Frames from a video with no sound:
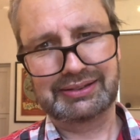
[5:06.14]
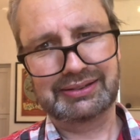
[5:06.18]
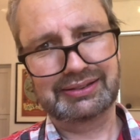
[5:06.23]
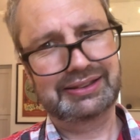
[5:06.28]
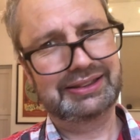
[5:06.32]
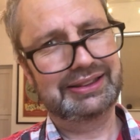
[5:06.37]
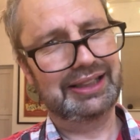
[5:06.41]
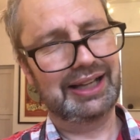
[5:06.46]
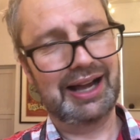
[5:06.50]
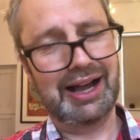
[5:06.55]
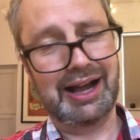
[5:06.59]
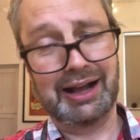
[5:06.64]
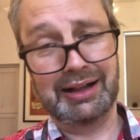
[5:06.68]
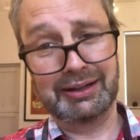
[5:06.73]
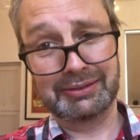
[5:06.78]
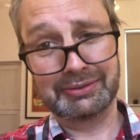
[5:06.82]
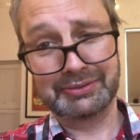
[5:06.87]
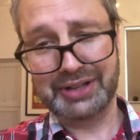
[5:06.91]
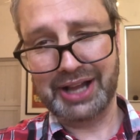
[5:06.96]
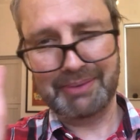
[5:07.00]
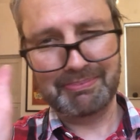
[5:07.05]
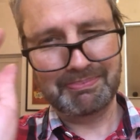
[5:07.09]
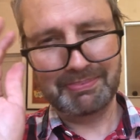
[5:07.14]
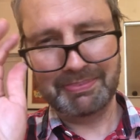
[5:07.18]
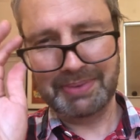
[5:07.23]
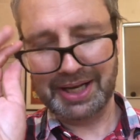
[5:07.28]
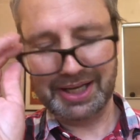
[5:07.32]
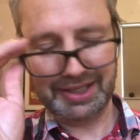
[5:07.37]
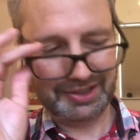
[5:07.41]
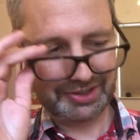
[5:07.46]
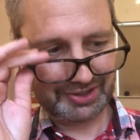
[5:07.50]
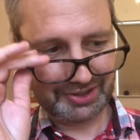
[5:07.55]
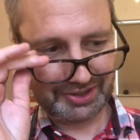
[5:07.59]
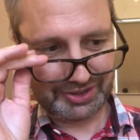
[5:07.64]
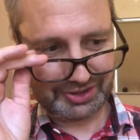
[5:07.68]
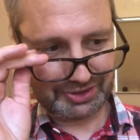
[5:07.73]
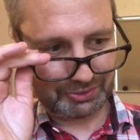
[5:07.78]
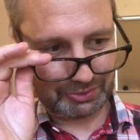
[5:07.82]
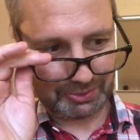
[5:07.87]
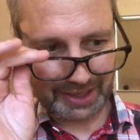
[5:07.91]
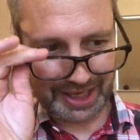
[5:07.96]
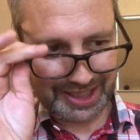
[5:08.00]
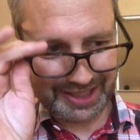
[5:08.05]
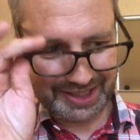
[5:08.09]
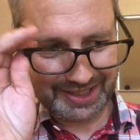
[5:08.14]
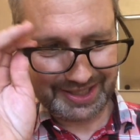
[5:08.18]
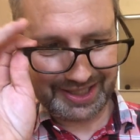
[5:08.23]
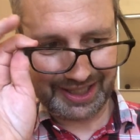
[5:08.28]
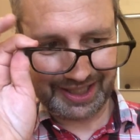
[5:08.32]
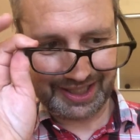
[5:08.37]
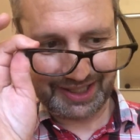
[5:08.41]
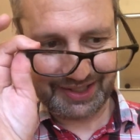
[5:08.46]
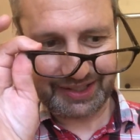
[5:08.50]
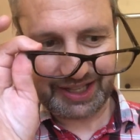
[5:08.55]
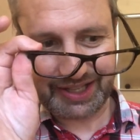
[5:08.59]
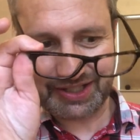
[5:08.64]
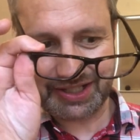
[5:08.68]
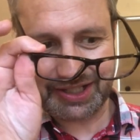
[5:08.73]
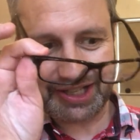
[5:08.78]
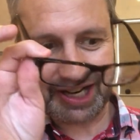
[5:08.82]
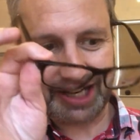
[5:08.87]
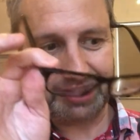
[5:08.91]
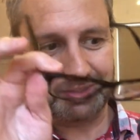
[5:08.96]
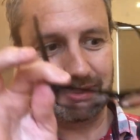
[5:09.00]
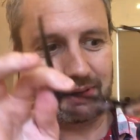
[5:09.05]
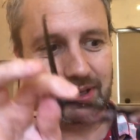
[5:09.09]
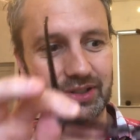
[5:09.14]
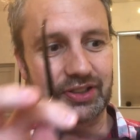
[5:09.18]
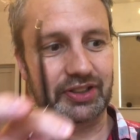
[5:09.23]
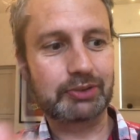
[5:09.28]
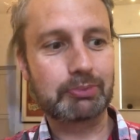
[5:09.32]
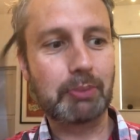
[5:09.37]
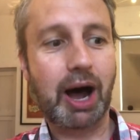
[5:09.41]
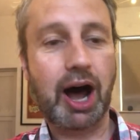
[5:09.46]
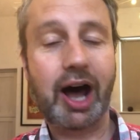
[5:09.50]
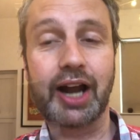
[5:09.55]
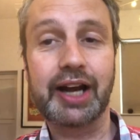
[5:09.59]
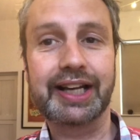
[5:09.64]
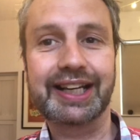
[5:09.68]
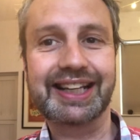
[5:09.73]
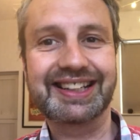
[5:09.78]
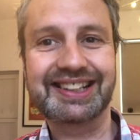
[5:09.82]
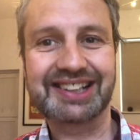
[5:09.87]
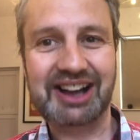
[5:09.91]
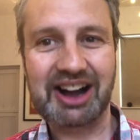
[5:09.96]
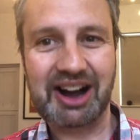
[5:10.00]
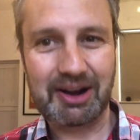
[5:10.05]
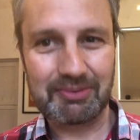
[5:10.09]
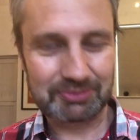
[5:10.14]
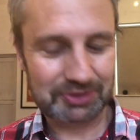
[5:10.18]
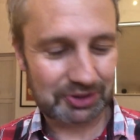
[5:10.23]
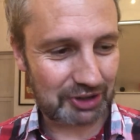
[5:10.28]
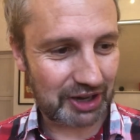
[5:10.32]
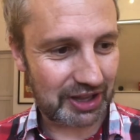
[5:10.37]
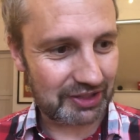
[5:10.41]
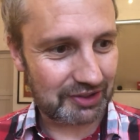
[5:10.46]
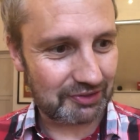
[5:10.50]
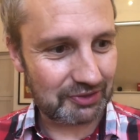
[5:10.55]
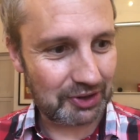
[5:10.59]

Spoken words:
Girl number 20, said the gentleman, smiling in a calm strength of